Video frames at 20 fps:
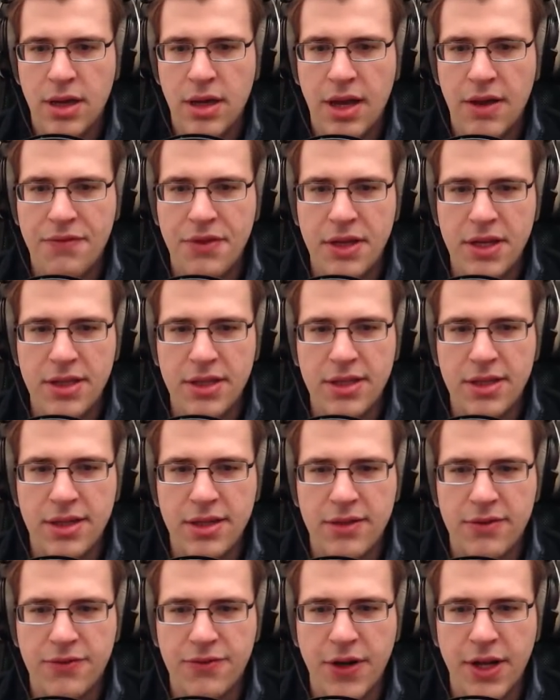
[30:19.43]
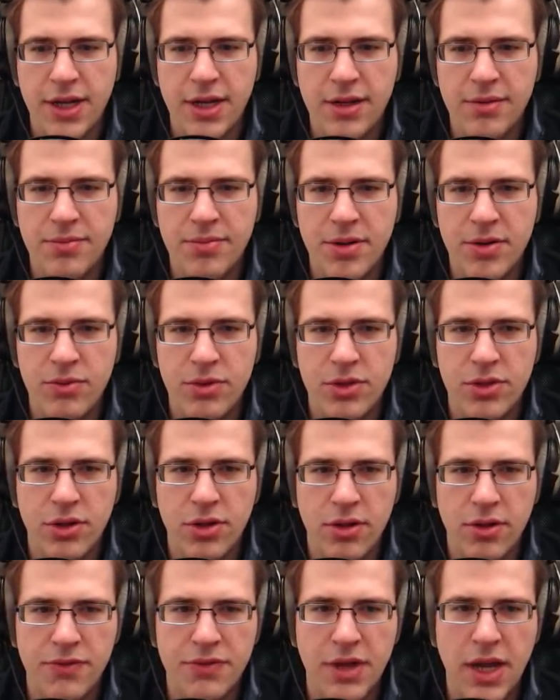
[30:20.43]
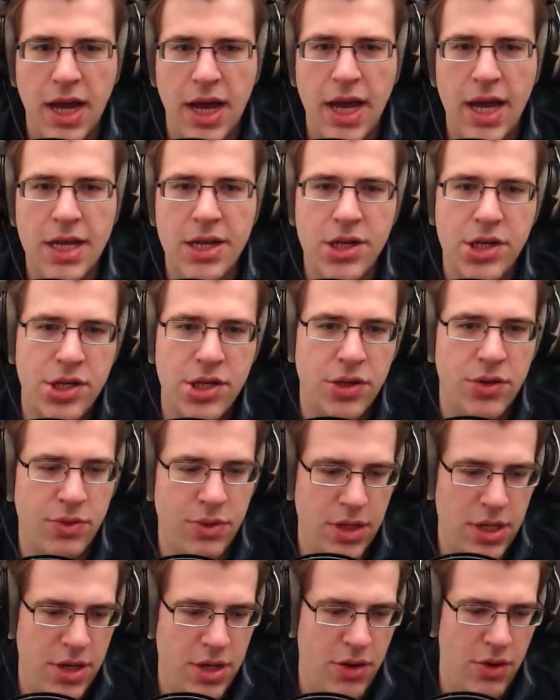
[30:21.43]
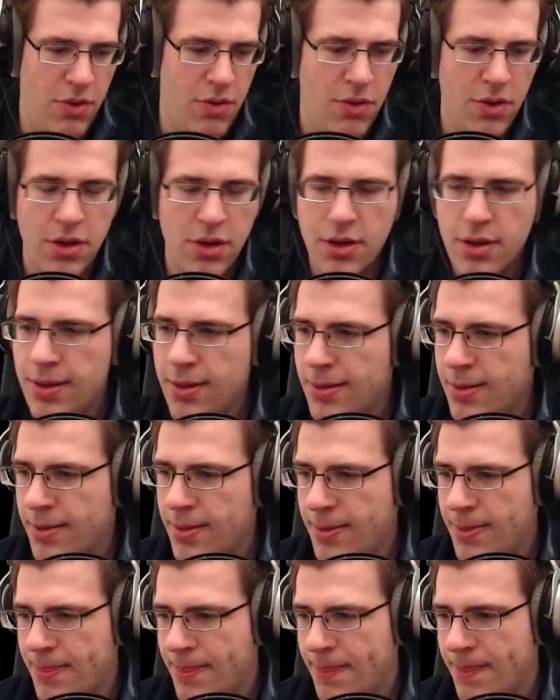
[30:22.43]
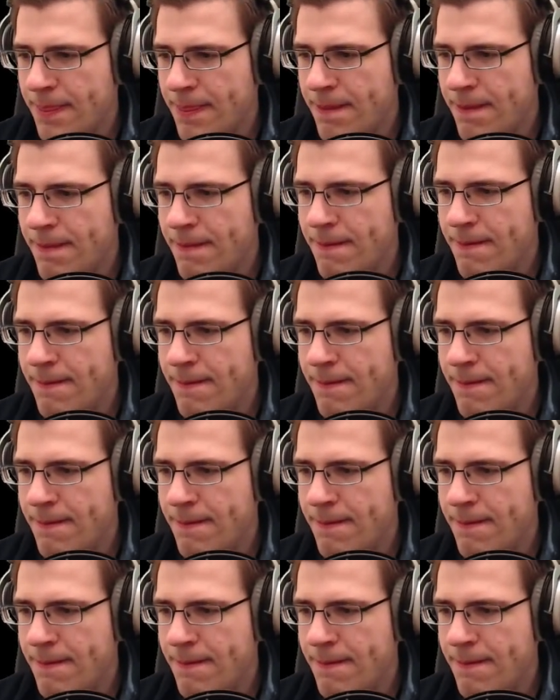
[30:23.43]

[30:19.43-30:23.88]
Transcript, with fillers: Have the incidents finally been resolved? I don't know.